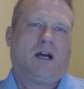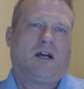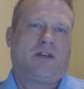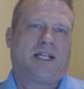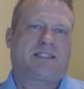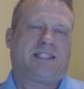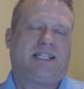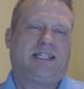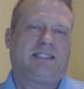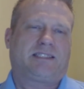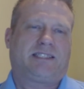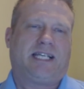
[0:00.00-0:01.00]
The next
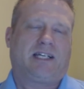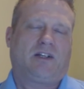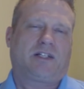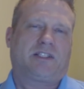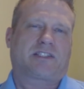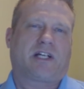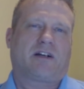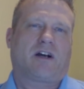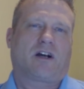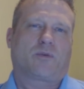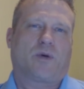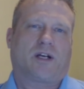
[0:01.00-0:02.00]
thing is take a look at the start
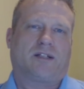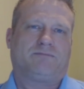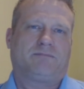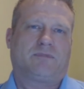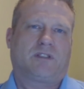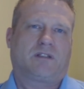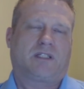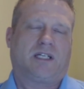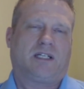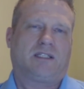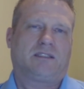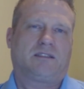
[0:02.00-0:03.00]
hardware.
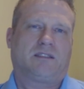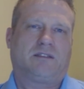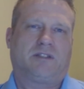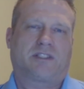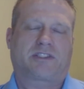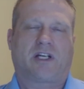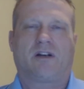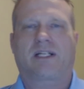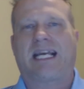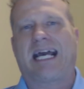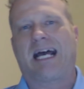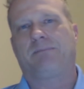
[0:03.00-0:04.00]
Okay, the
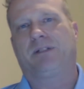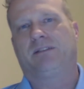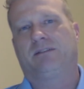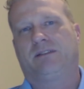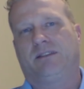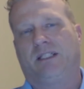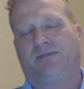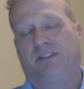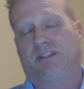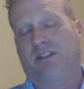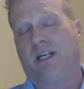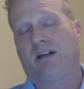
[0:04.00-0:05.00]
start cap, and if
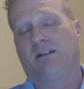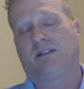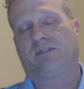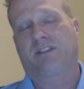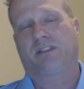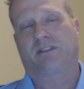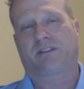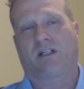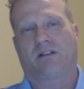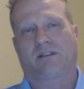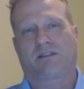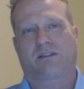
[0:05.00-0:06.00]
it's there, if it's
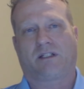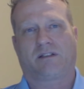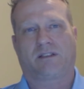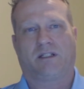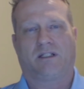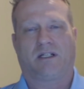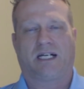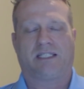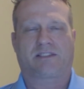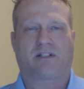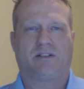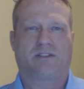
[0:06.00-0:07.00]
a high
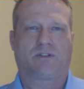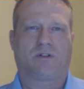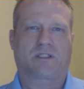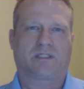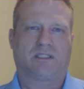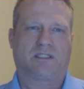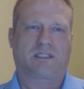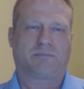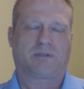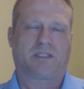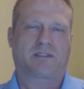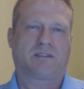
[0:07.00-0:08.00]
starting torque
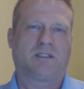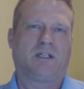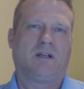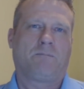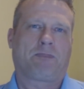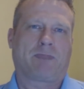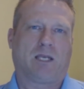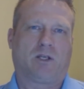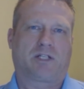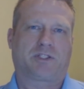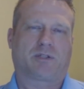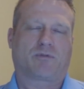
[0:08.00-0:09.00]
compressor,
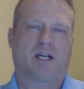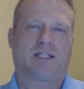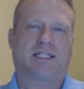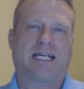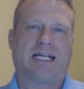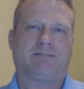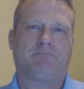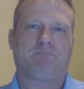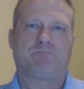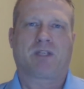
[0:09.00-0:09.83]
look at the run cap.